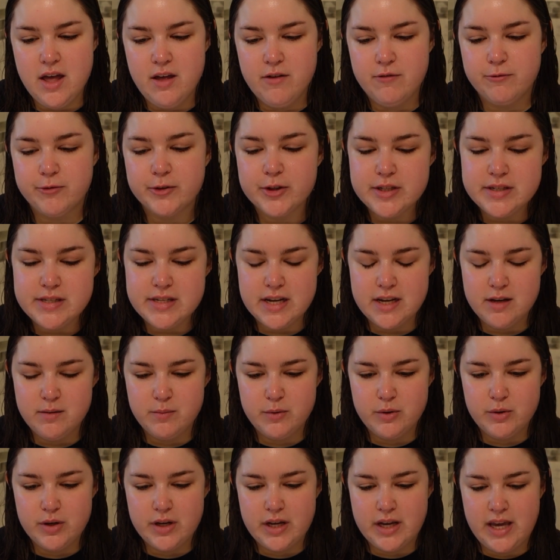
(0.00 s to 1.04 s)
First Aid
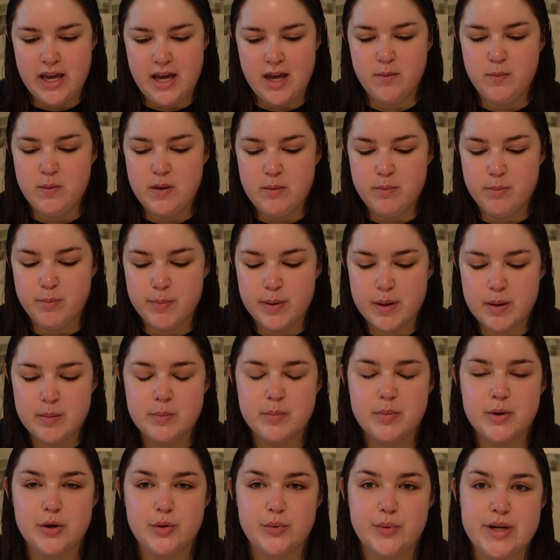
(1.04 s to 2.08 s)
Beauty KP
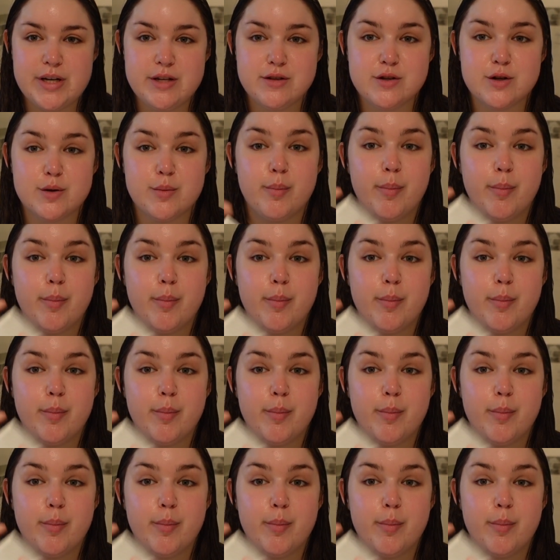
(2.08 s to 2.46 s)
Bump Eraser